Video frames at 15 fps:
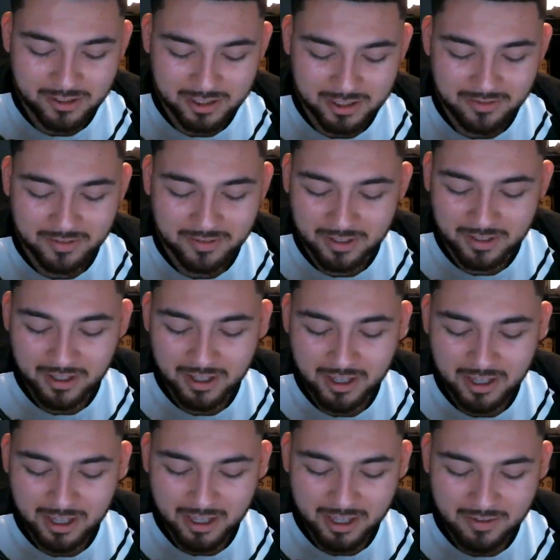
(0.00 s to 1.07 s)
that
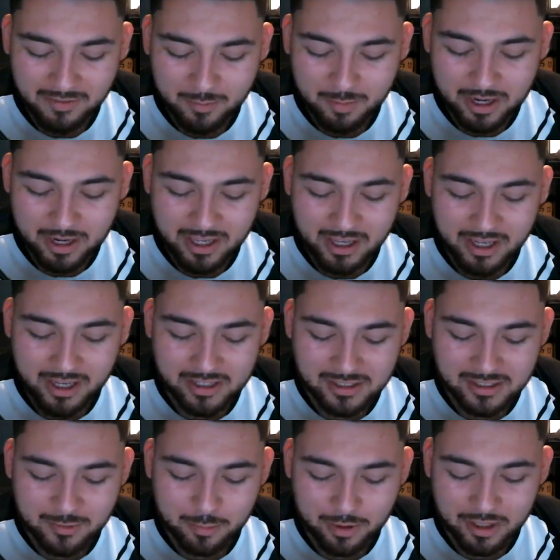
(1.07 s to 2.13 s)
if America ends
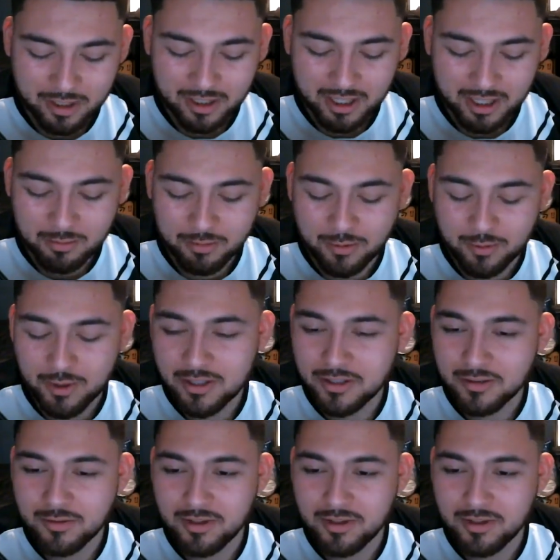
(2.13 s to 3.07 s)
up winning the game 3-2,